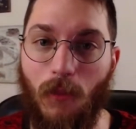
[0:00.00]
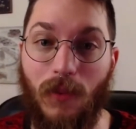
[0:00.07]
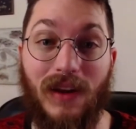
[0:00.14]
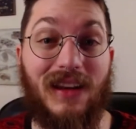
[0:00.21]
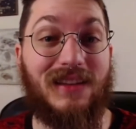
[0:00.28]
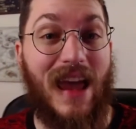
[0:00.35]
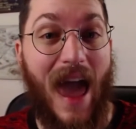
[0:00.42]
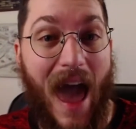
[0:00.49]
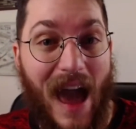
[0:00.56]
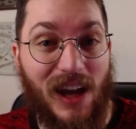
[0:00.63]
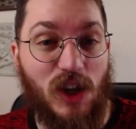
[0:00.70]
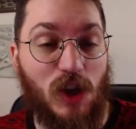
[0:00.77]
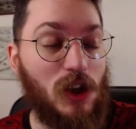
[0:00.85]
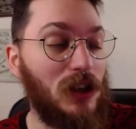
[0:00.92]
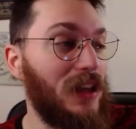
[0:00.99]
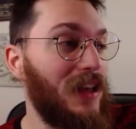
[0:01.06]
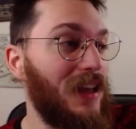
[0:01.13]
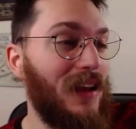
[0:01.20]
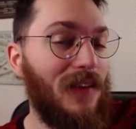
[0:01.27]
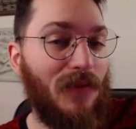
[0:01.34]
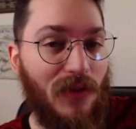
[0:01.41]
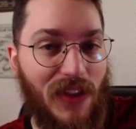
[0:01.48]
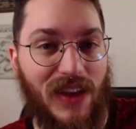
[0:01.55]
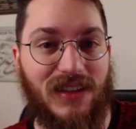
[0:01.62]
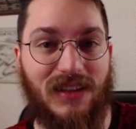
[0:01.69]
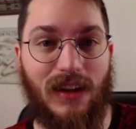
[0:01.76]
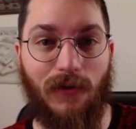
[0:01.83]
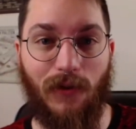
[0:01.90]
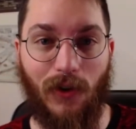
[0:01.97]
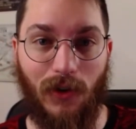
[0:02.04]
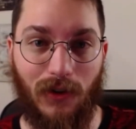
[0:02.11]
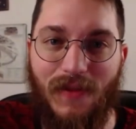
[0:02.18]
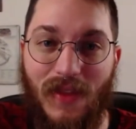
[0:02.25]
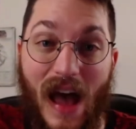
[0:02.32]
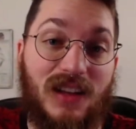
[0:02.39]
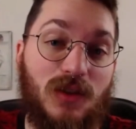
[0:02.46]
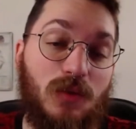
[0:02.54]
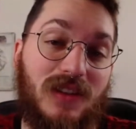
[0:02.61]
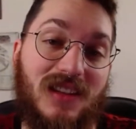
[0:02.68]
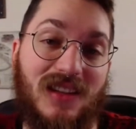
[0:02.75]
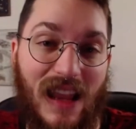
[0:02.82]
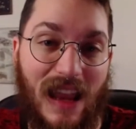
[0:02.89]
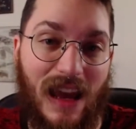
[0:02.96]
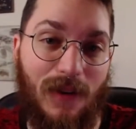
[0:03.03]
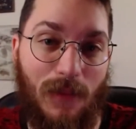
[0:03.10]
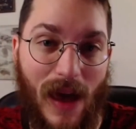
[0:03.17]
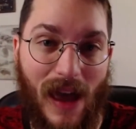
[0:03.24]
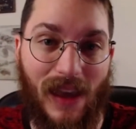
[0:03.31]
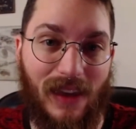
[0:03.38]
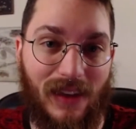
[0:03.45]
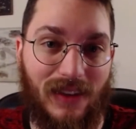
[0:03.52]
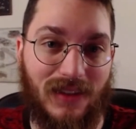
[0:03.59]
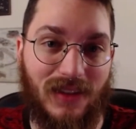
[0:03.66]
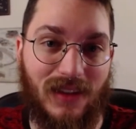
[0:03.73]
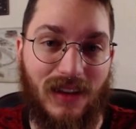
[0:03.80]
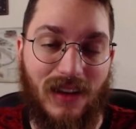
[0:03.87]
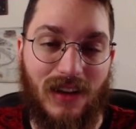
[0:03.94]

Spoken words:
but it's actually this difficult. That's what sandbagging is.